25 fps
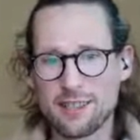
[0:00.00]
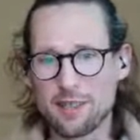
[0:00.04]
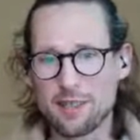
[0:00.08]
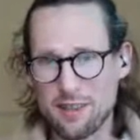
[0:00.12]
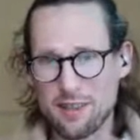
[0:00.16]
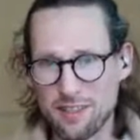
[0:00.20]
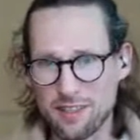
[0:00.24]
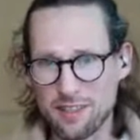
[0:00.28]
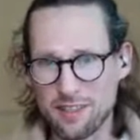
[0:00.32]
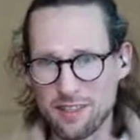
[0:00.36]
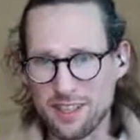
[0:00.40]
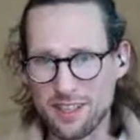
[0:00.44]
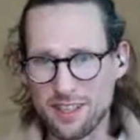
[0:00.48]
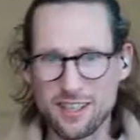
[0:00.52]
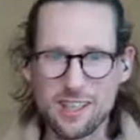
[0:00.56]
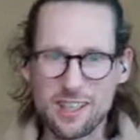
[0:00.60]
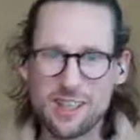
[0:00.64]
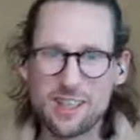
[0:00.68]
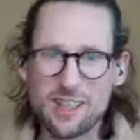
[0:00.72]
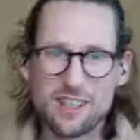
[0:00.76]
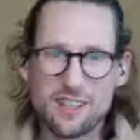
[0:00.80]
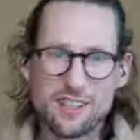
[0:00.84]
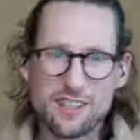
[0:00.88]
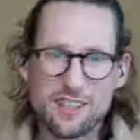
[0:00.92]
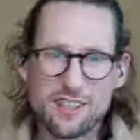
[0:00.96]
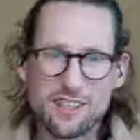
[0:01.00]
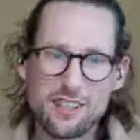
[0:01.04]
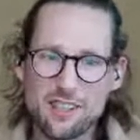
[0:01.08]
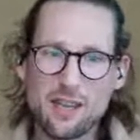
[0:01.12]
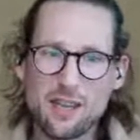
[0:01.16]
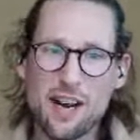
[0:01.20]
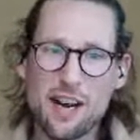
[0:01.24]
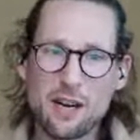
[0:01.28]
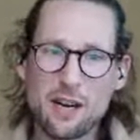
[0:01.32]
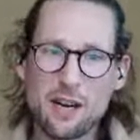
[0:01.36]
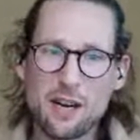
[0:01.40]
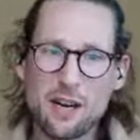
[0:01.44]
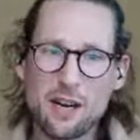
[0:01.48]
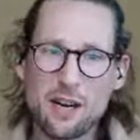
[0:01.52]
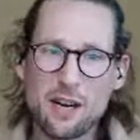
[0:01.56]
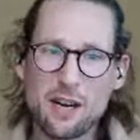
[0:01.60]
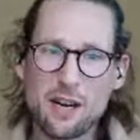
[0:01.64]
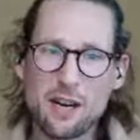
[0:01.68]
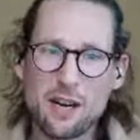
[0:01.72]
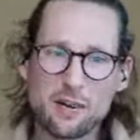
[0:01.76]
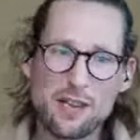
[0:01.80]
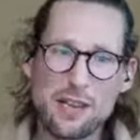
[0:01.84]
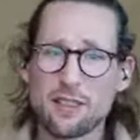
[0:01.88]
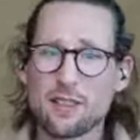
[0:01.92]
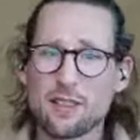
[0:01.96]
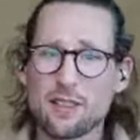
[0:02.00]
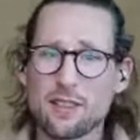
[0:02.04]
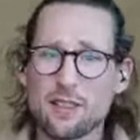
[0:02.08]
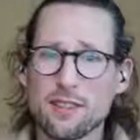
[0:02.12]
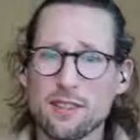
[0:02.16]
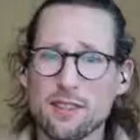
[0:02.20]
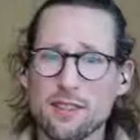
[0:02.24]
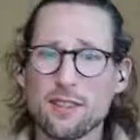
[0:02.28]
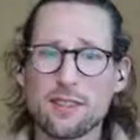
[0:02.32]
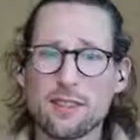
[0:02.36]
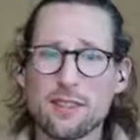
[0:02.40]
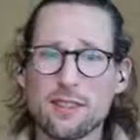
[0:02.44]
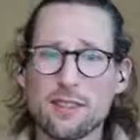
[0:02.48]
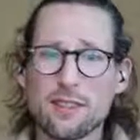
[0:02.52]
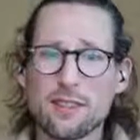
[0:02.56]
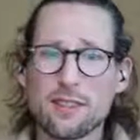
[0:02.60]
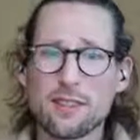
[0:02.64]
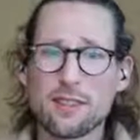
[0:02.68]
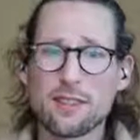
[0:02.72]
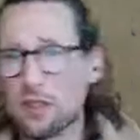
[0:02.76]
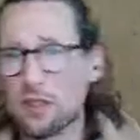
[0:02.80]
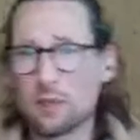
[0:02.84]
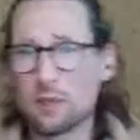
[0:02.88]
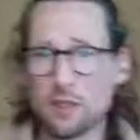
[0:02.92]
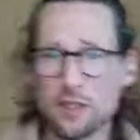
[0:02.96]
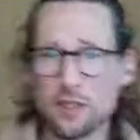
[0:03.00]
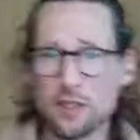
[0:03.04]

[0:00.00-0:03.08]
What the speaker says: and sometimes like you interact with it and you're like, oh, all right,